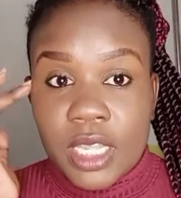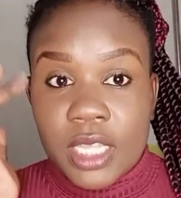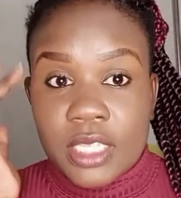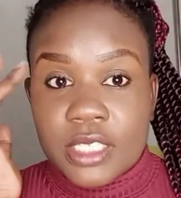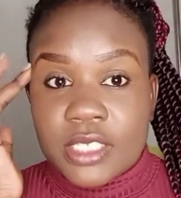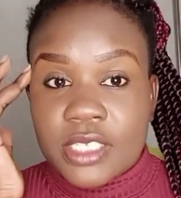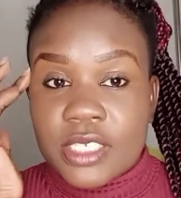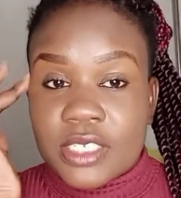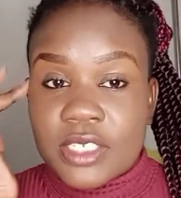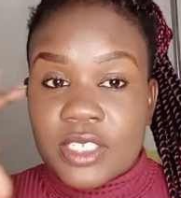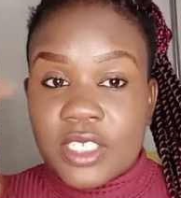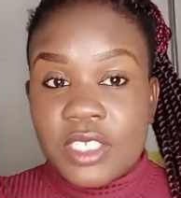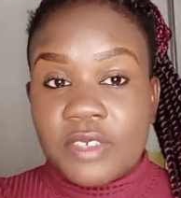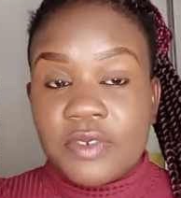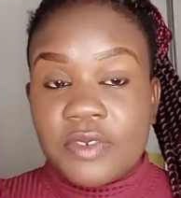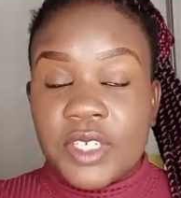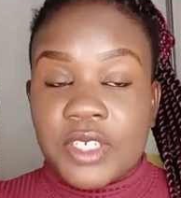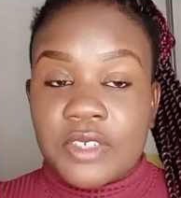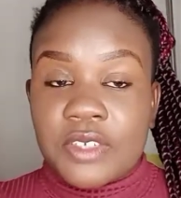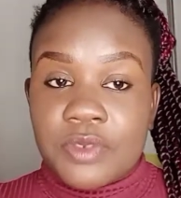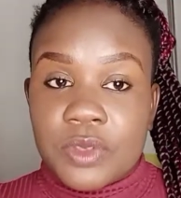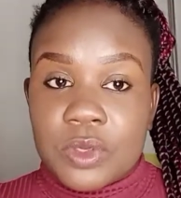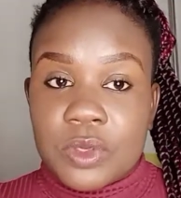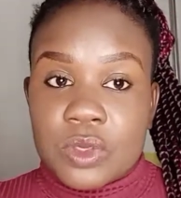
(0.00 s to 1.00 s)
Just leave a
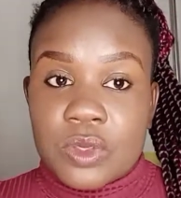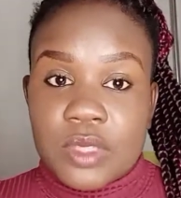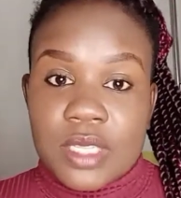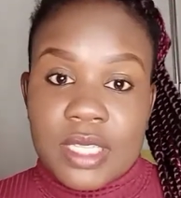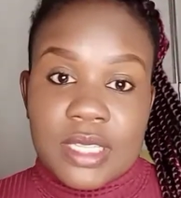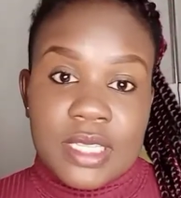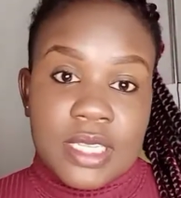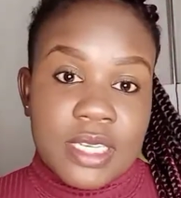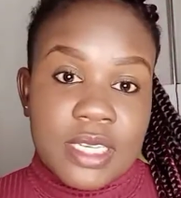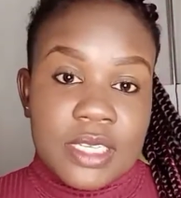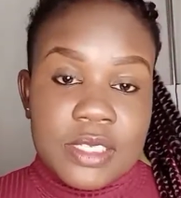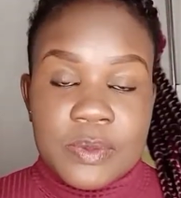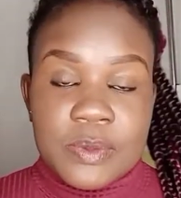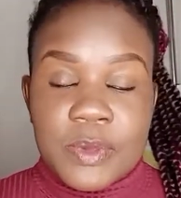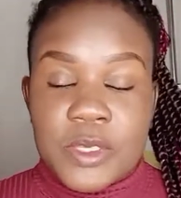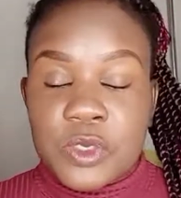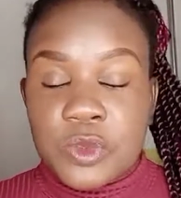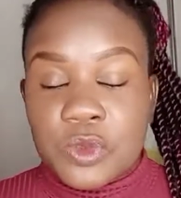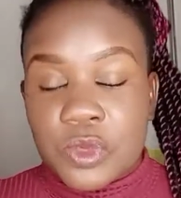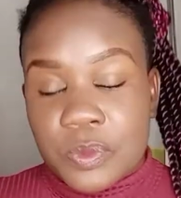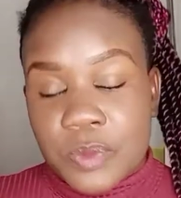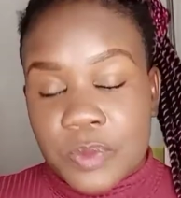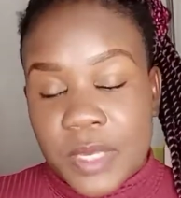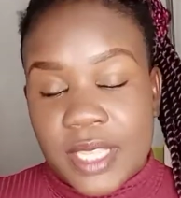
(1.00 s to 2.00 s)
review so that the next
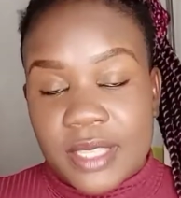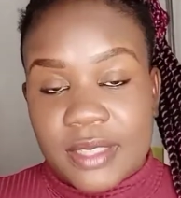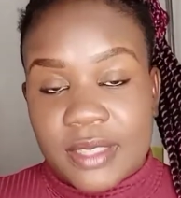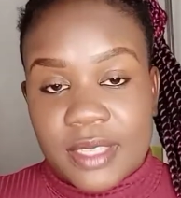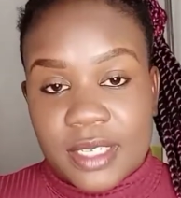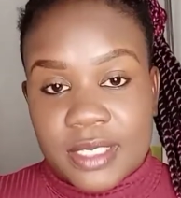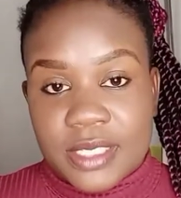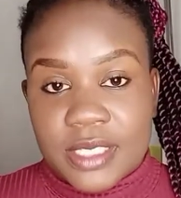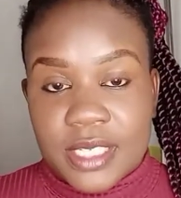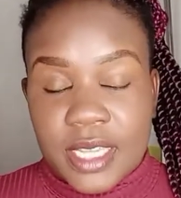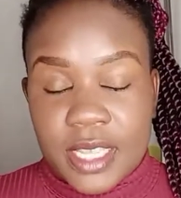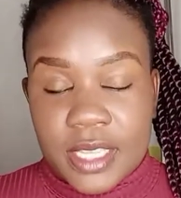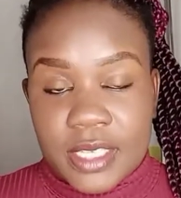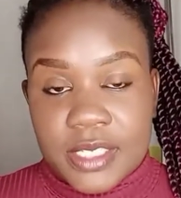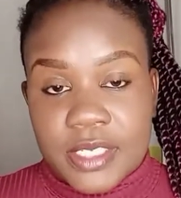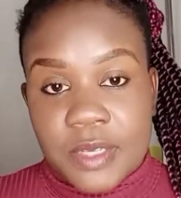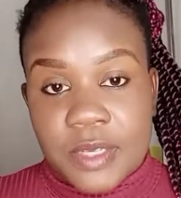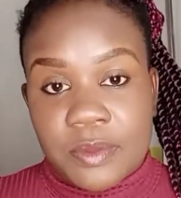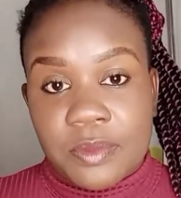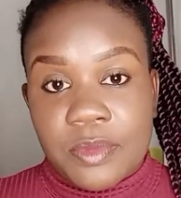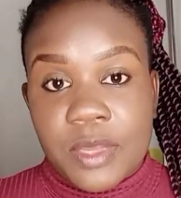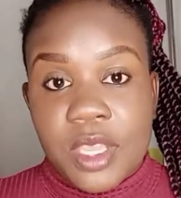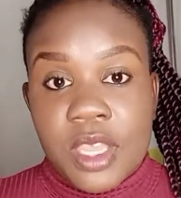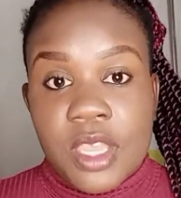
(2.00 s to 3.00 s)
person who's buying that
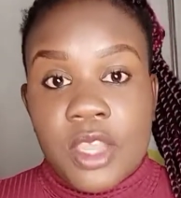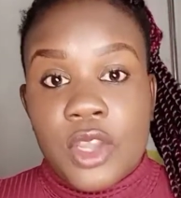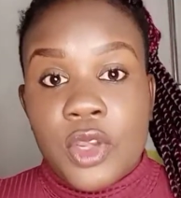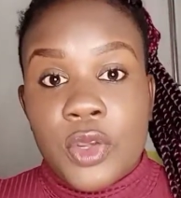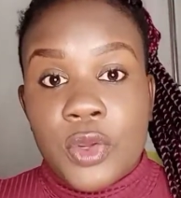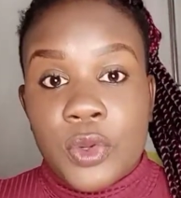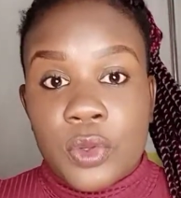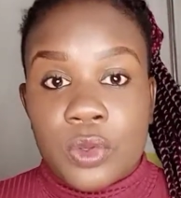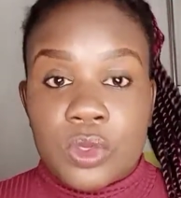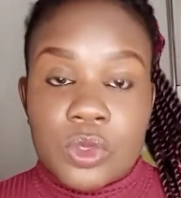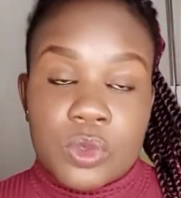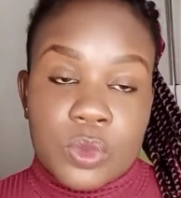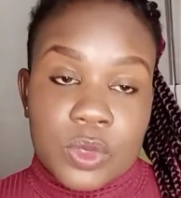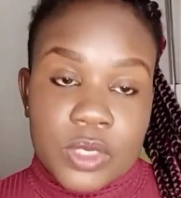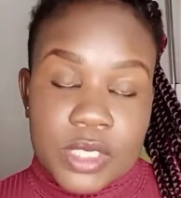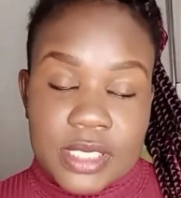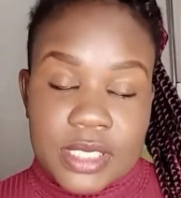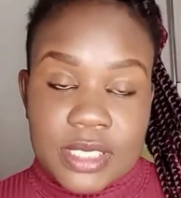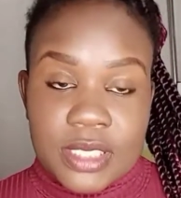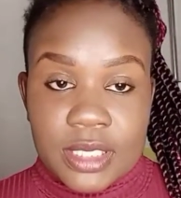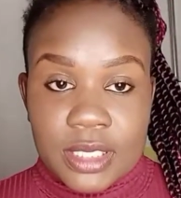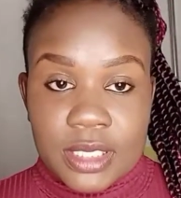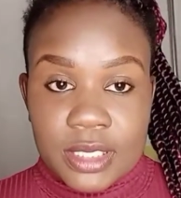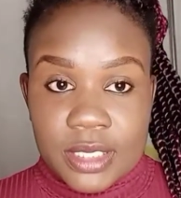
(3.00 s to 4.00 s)
item knows what
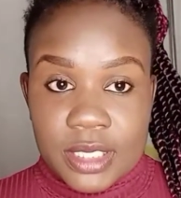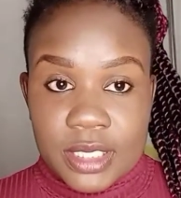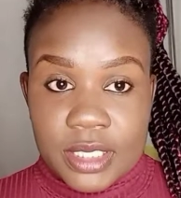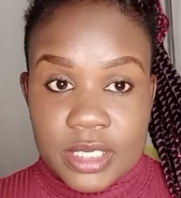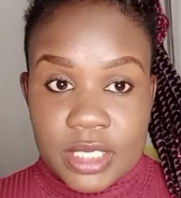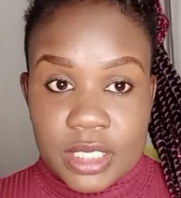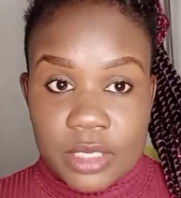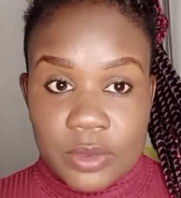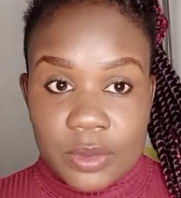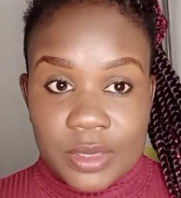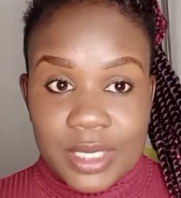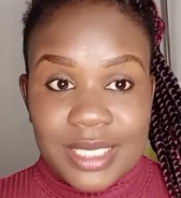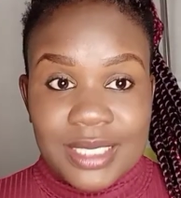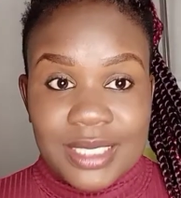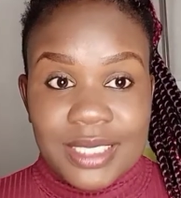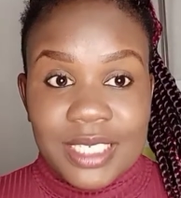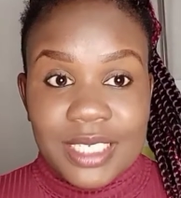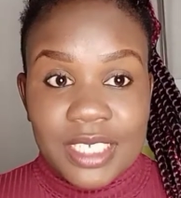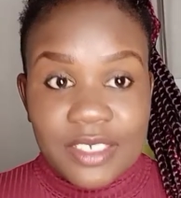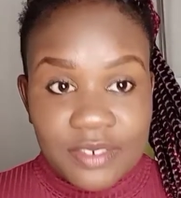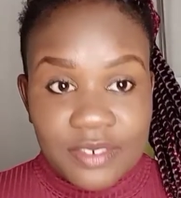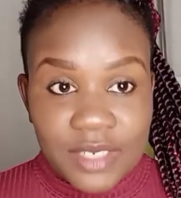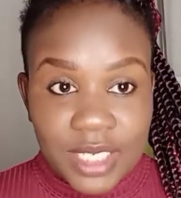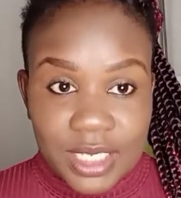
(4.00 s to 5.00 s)
exactly they're dealing with, and
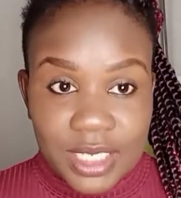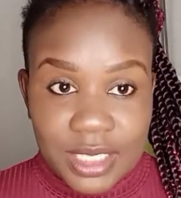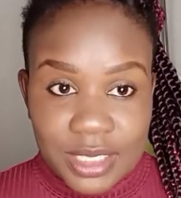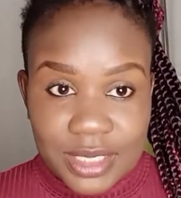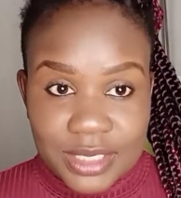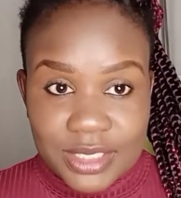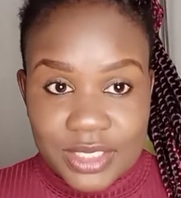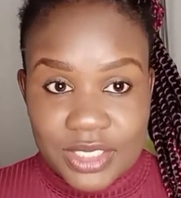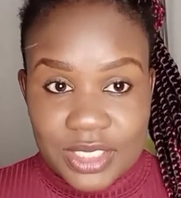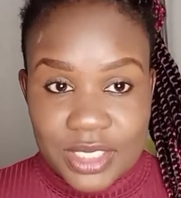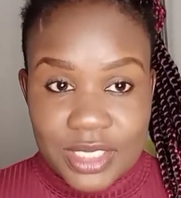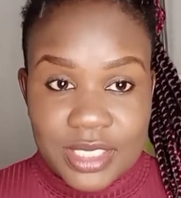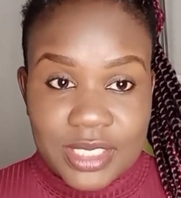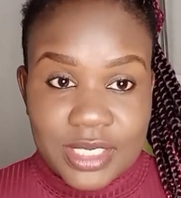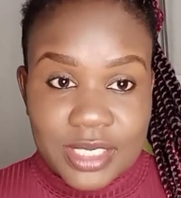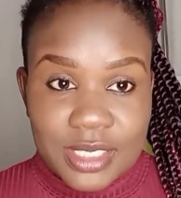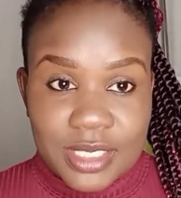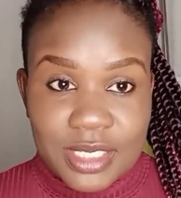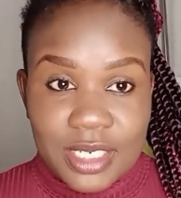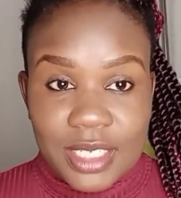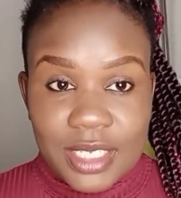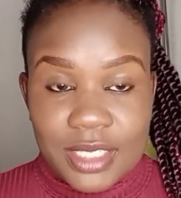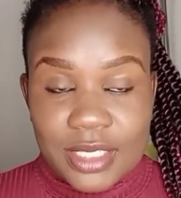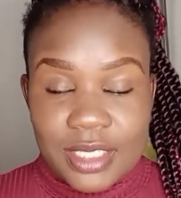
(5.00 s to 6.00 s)
give a legit
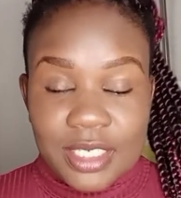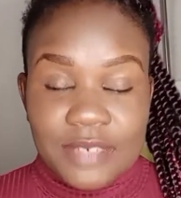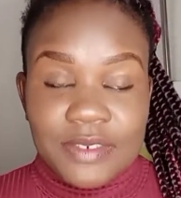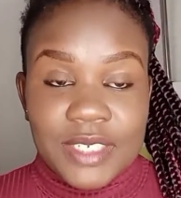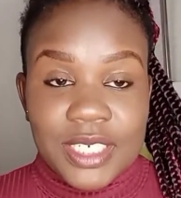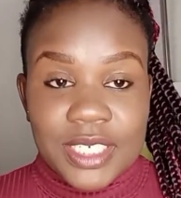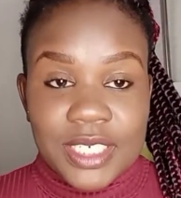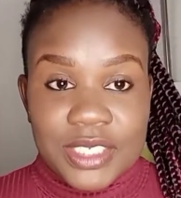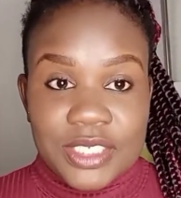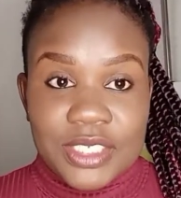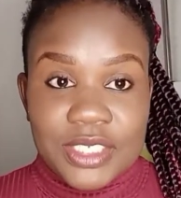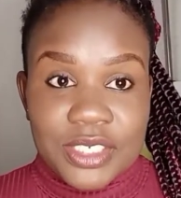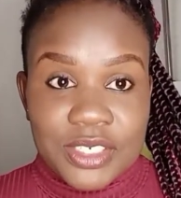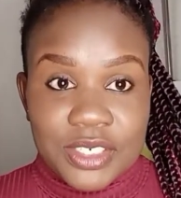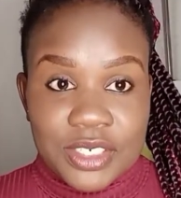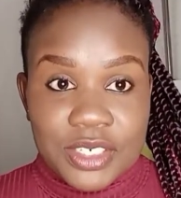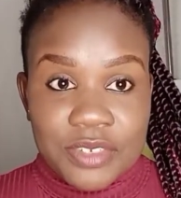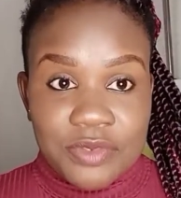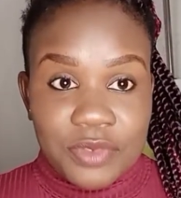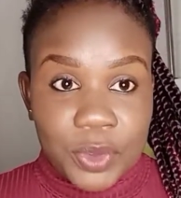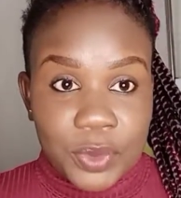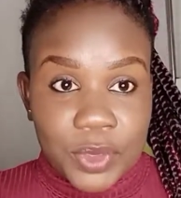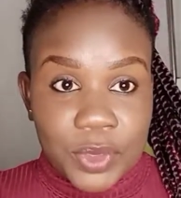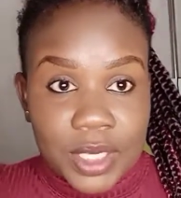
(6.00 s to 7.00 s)

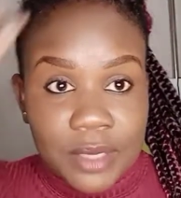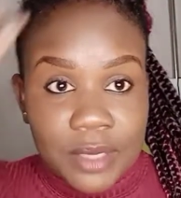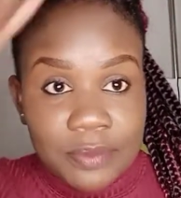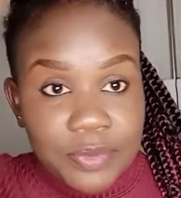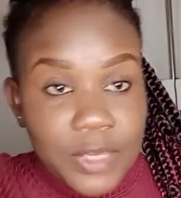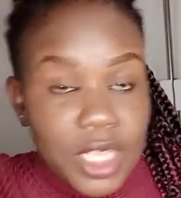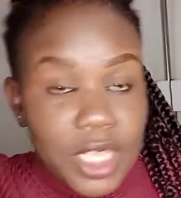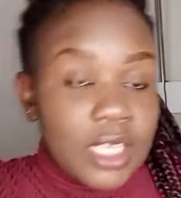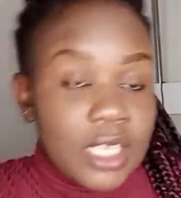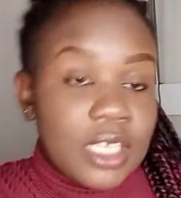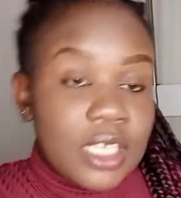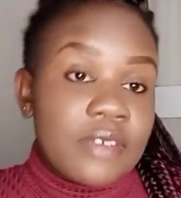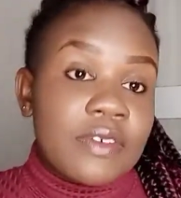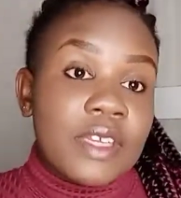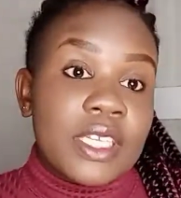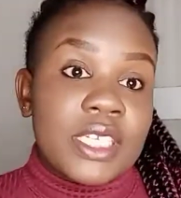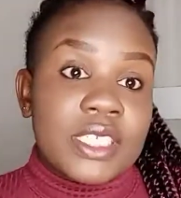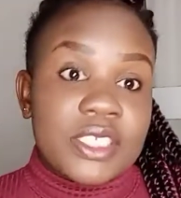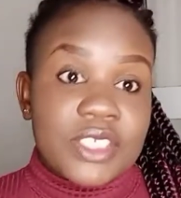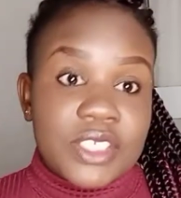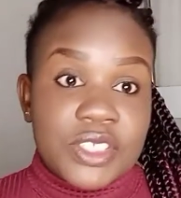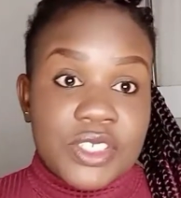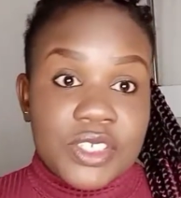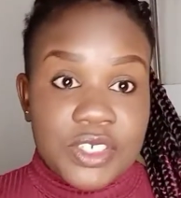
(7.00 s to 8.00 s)
review. Yeah, give a
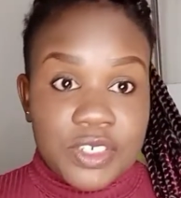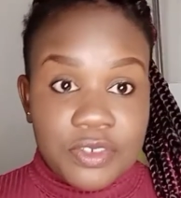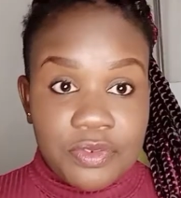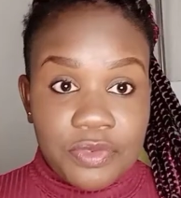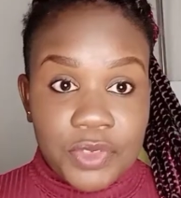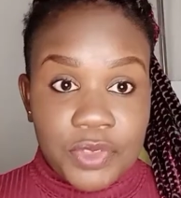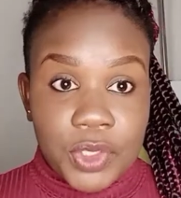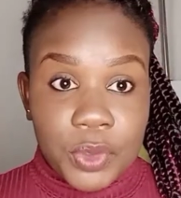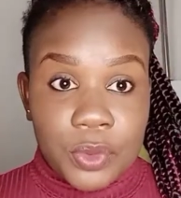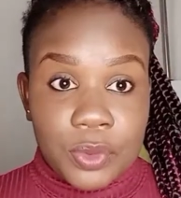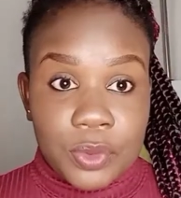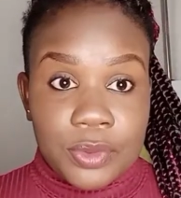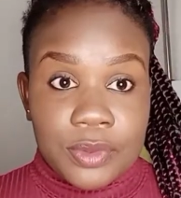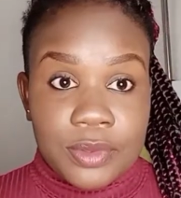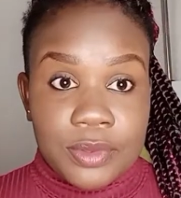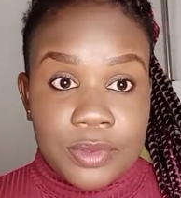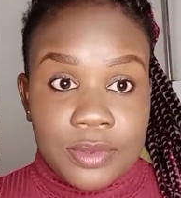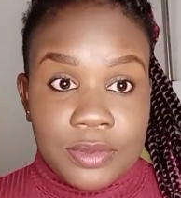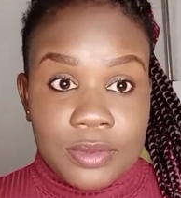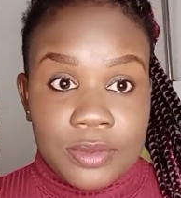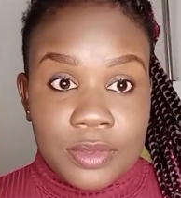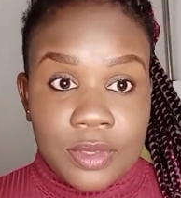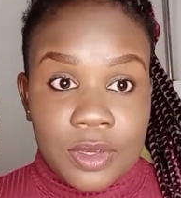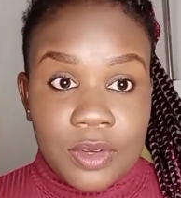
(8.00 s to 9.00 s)
legit review
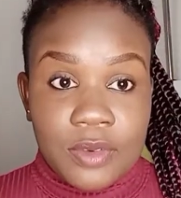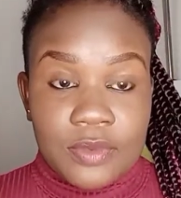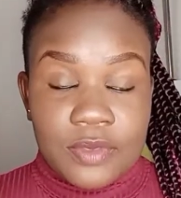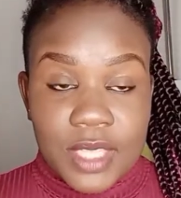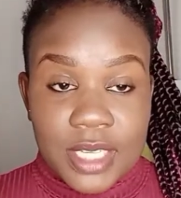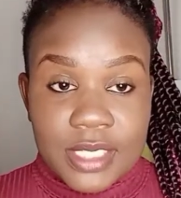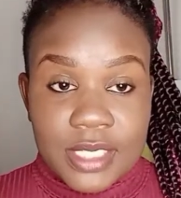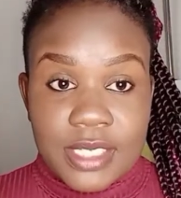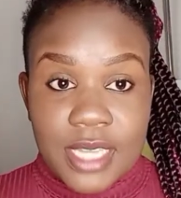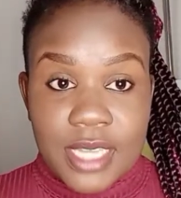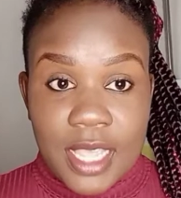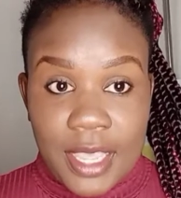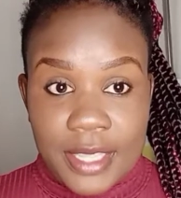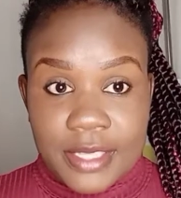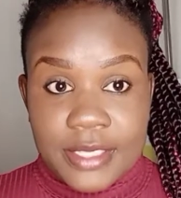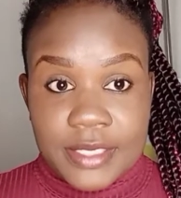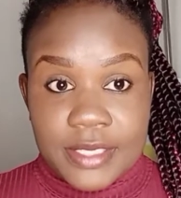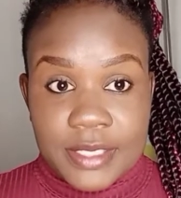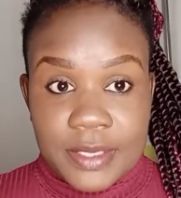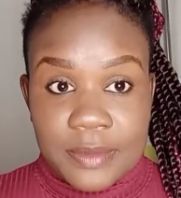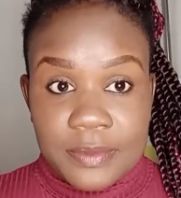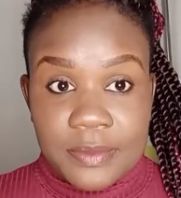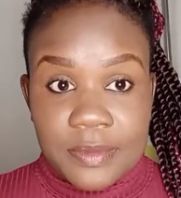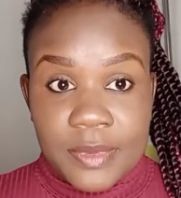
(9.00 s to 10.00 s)
of that
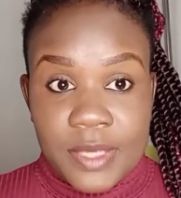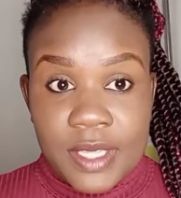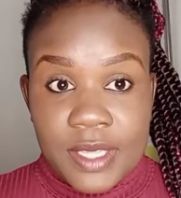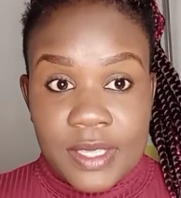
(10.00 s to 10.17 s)
item.